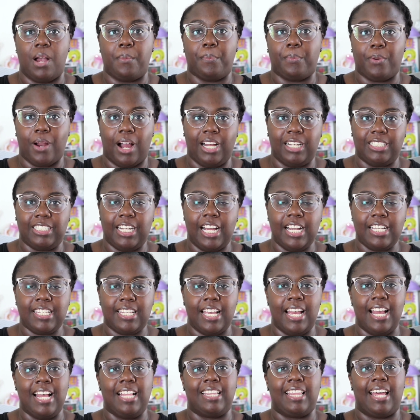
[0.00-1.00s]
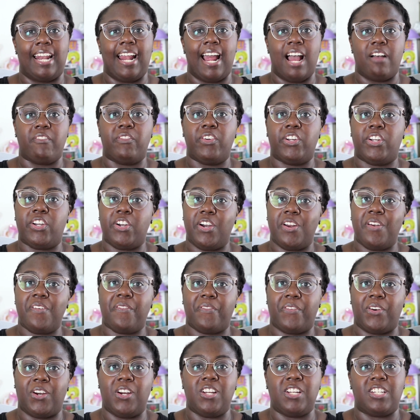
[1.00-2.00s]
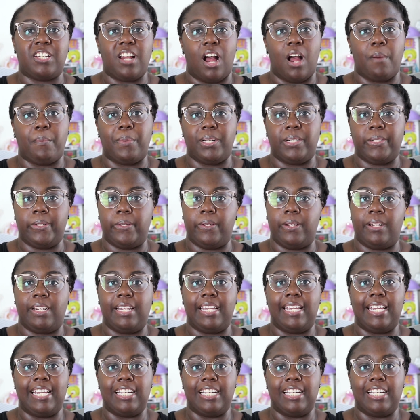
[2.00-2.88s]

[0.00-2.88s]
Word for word: projects that have good first opportunity